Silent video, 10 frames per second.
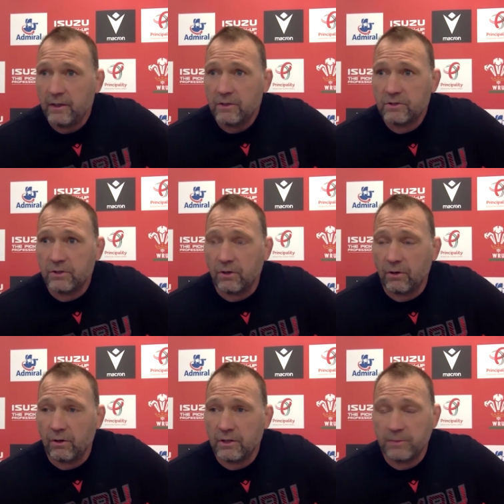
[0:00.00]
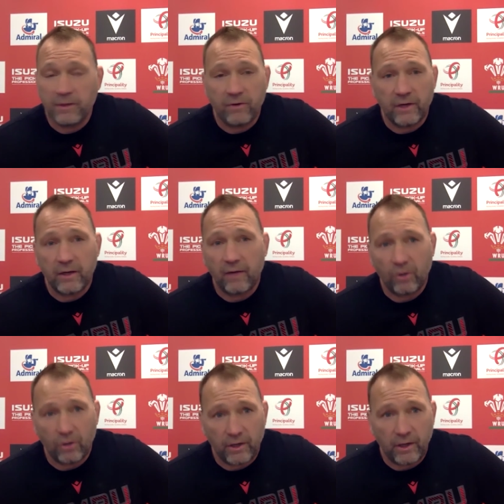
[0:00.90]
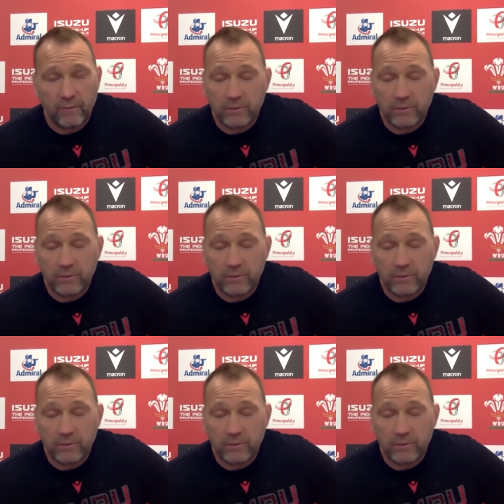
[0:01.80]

So it's been great to have a look at him.